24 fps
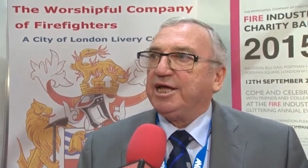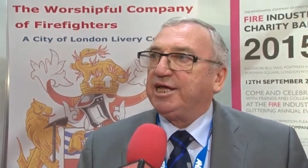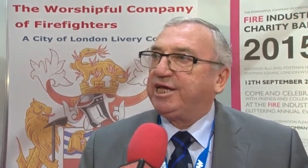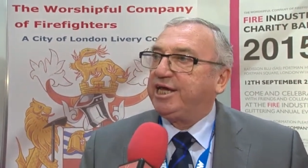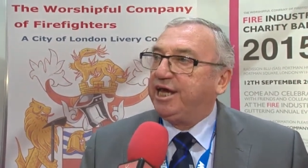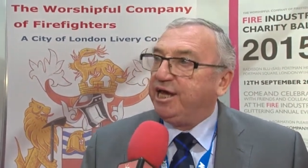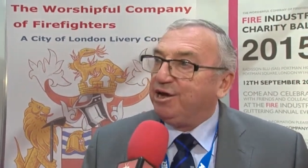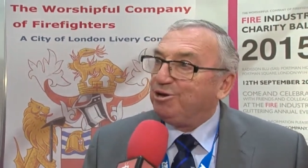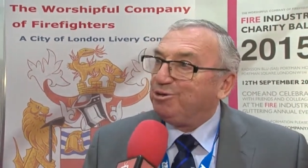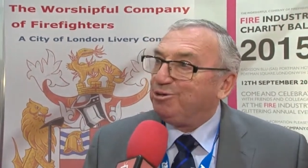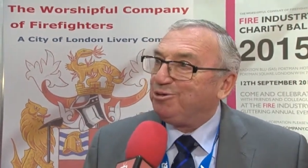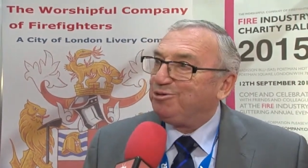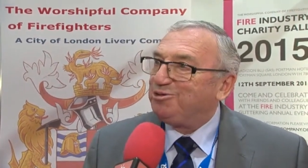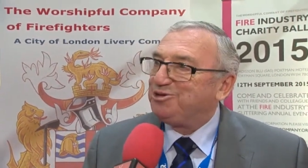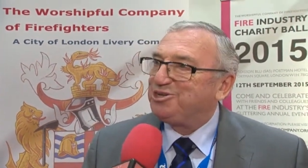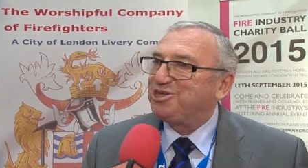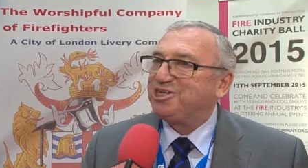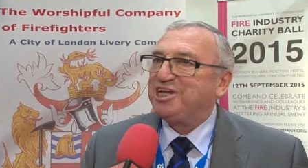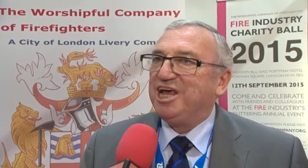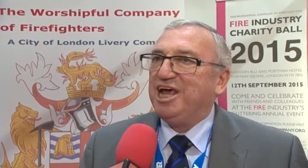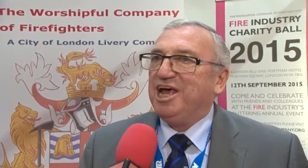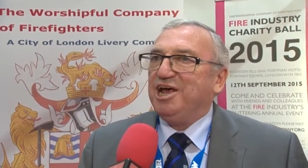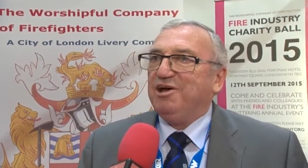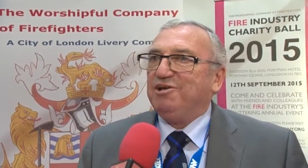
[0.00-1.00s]

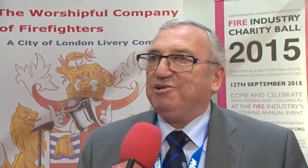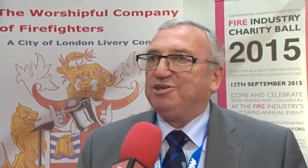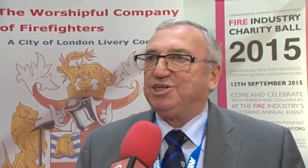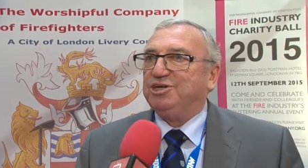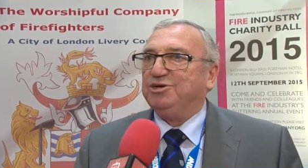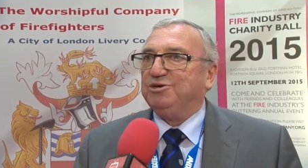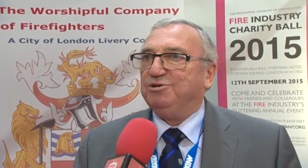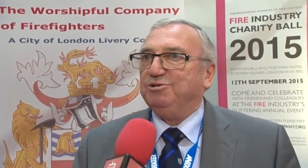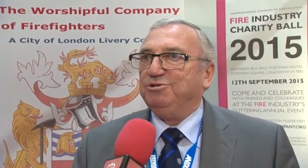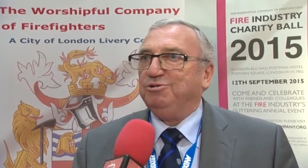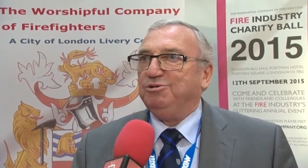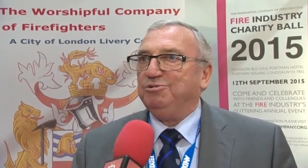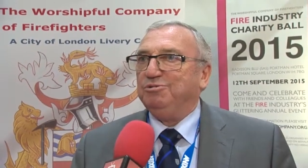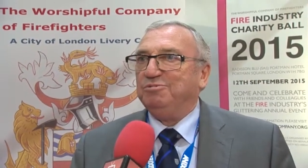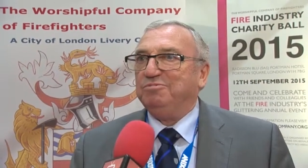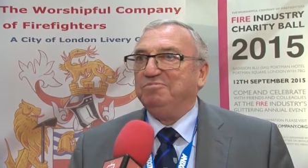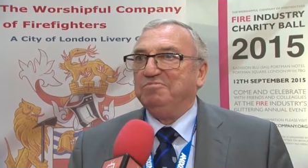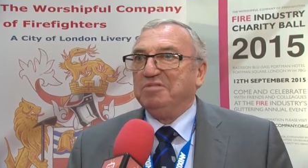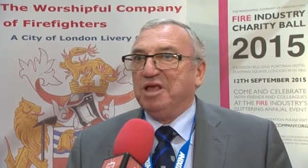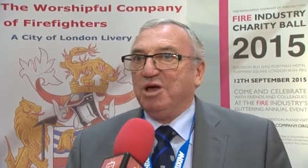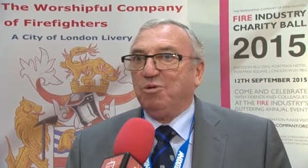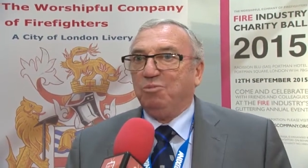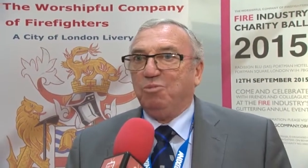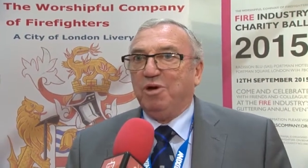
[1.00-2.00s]
guilds to
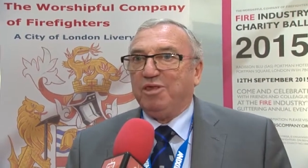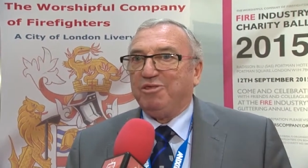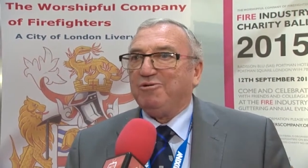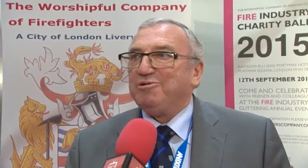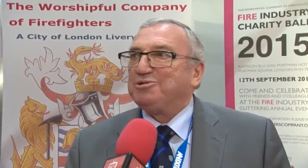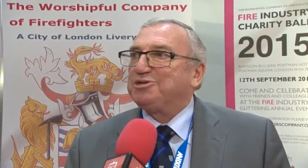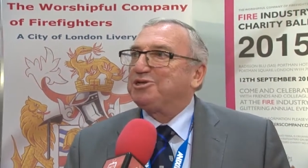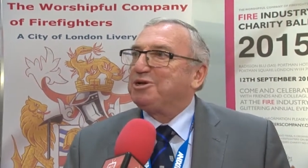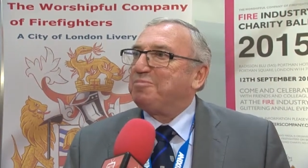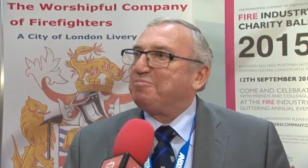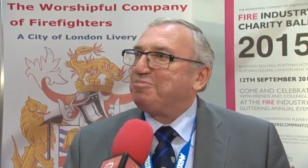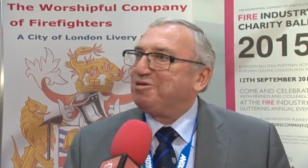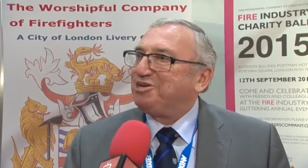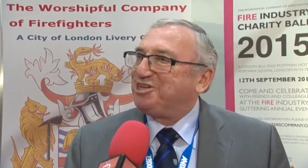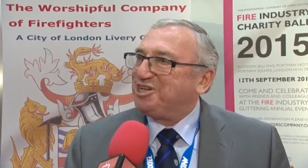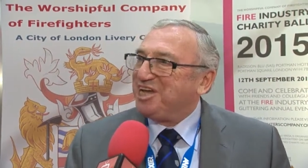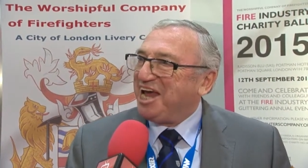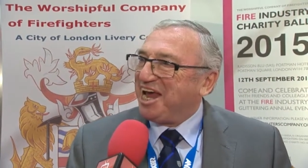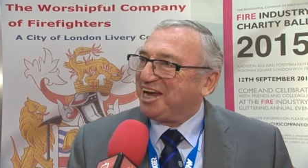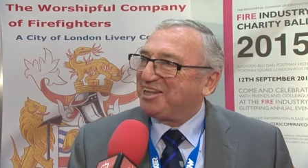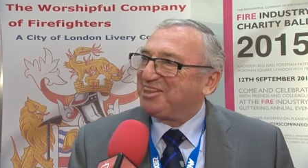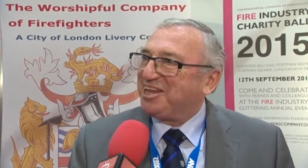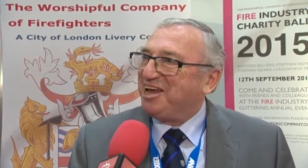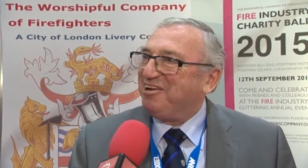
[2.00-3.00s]
whether it's to
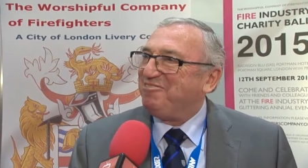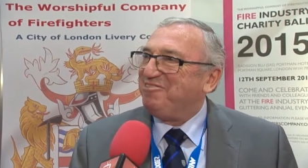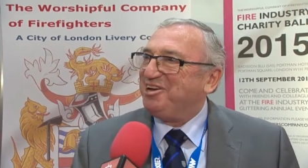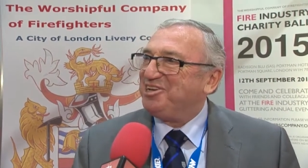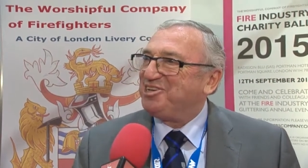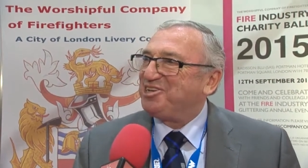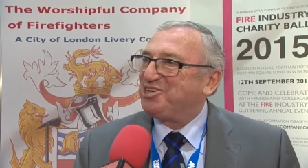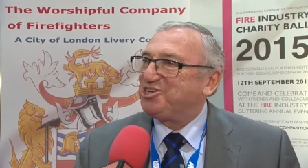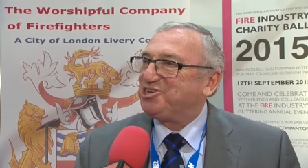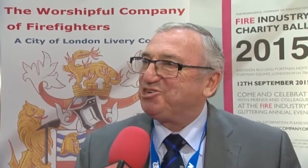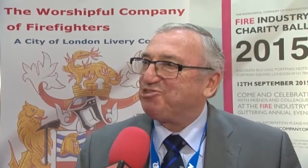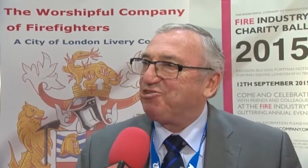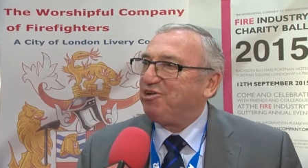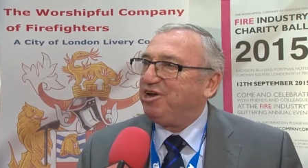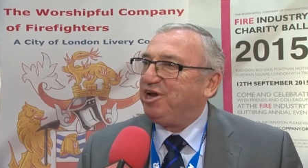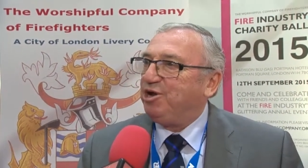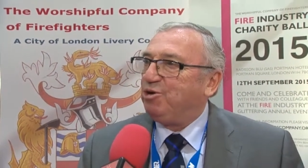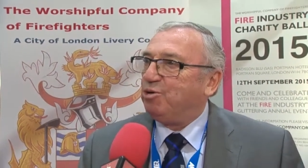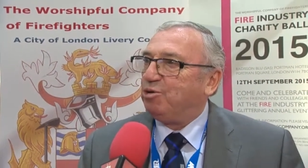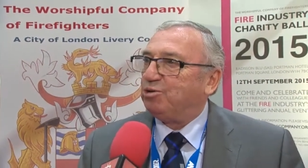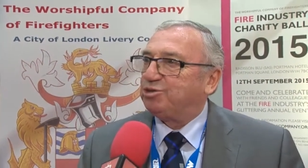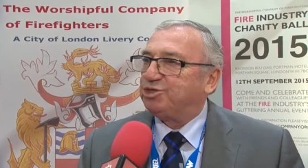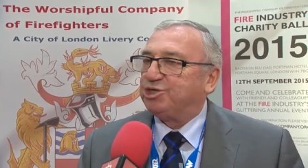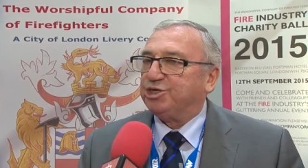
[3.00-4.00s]
protect their industry
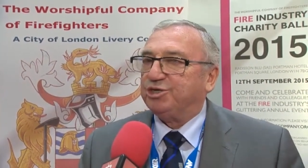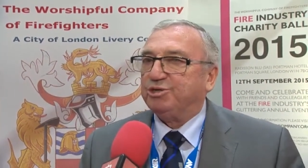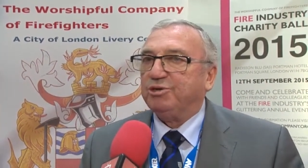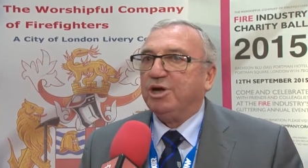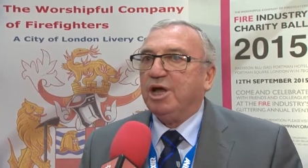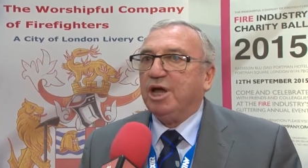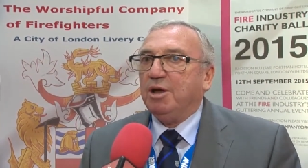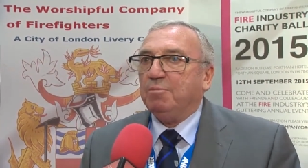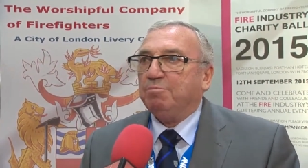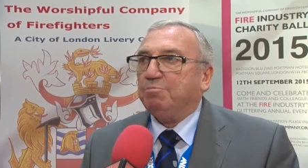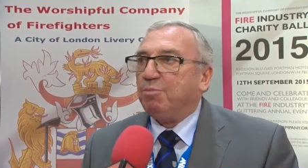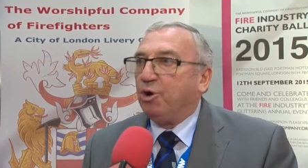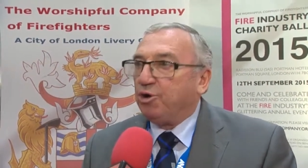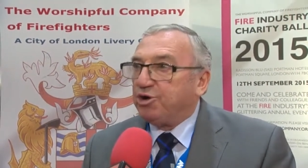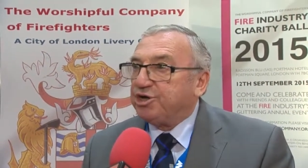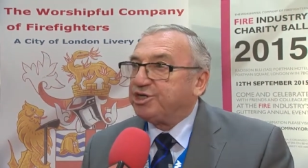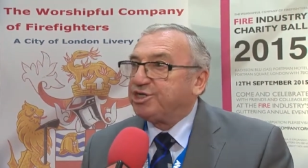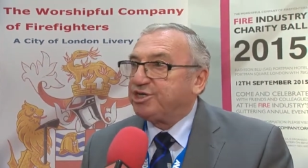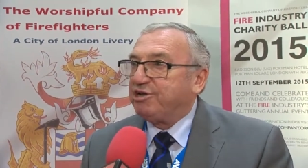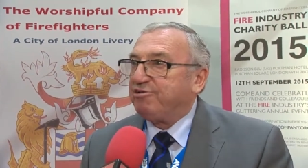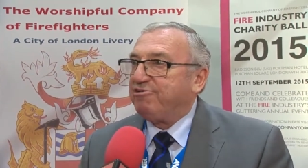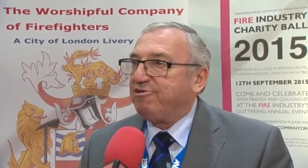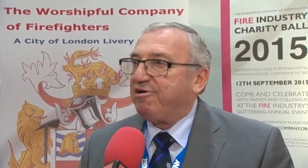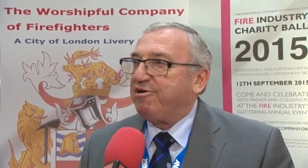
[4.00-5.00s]
or to
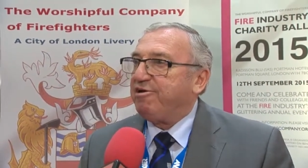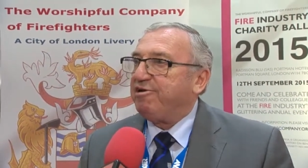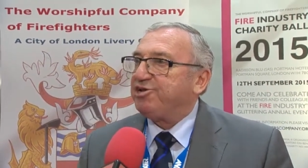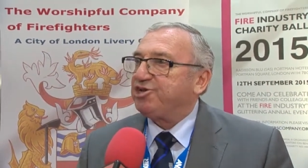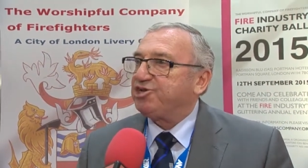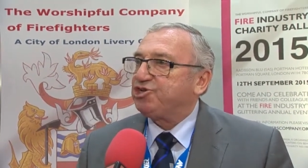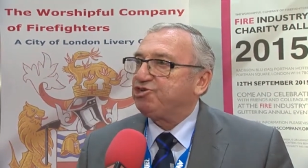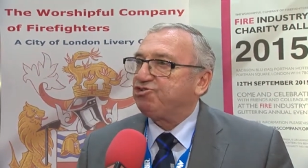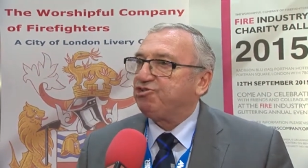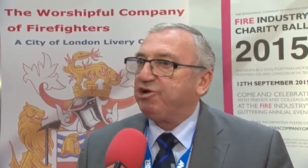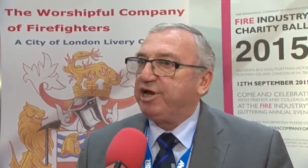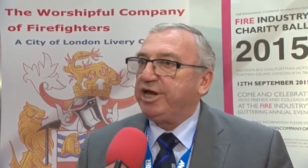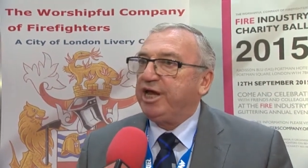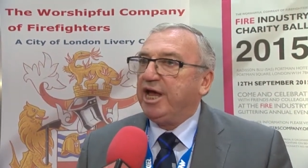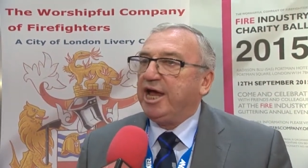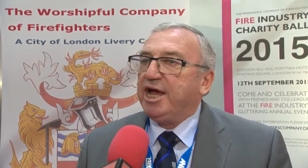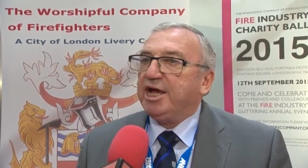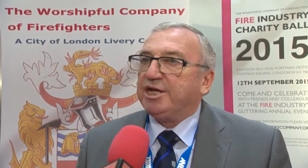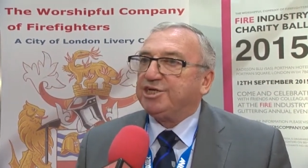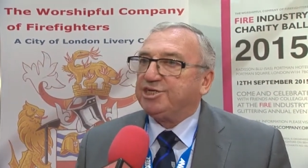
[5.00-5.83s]
monitor their industry,